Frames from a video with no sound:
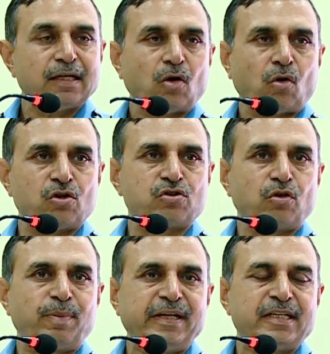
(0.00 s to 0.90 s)
also
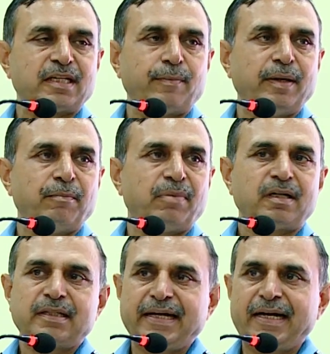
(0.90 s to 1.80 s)
please
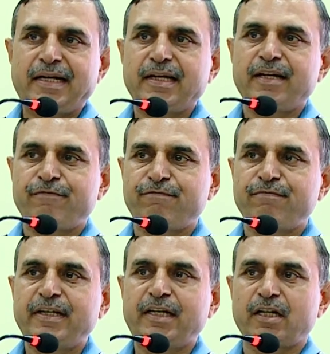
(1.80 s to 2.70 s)
remember that if
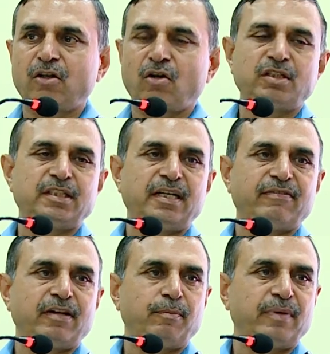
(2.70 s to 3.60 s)
the technology
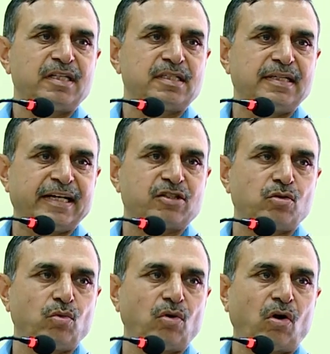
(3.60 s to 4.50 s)
development takes
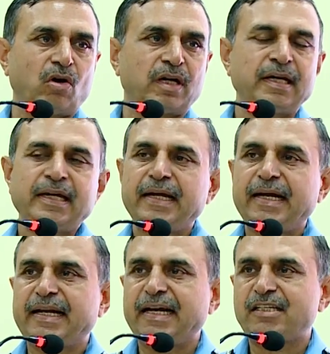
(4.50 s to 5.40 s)
too long,
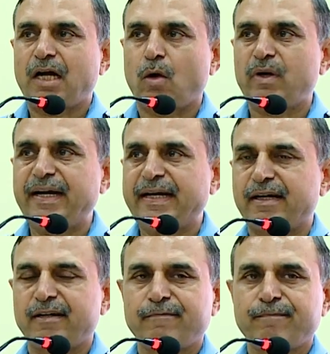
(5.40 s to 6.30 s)
it gets outdated.
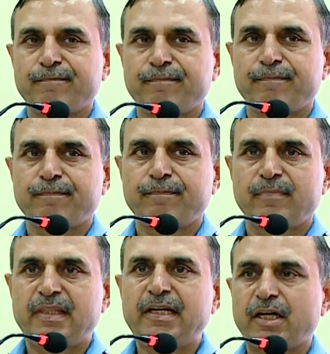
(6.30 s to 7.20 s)

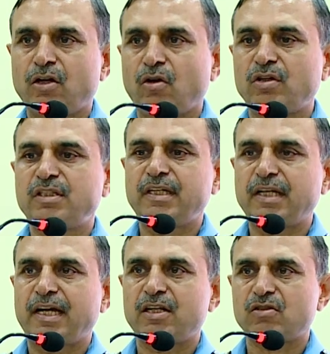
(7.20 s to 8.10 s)
The technology
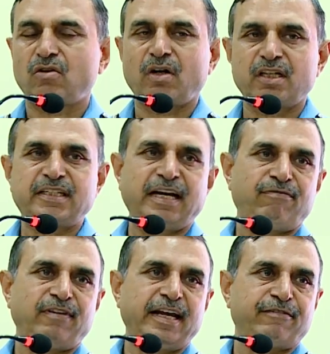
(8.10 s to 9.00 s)
has got a
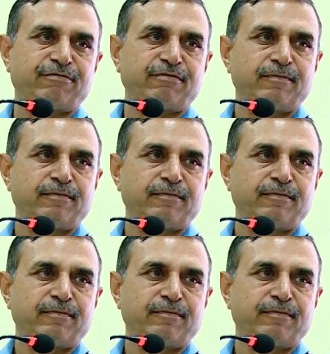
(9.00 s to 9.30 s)
shelf life.